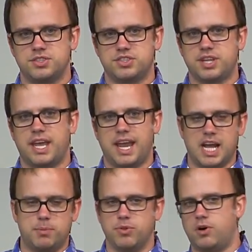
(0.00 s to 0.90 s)

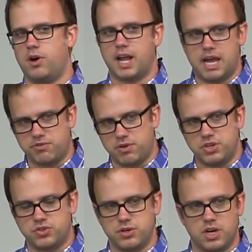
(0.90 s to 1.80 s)
staying up long
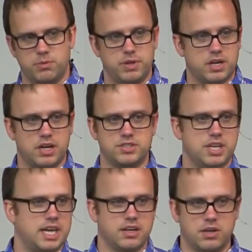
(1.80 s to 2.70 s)
after he should
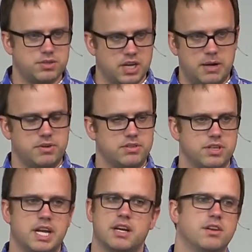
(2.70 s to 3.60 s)
because he had no time
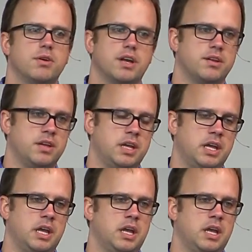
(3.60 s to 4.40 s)
during the day to do it.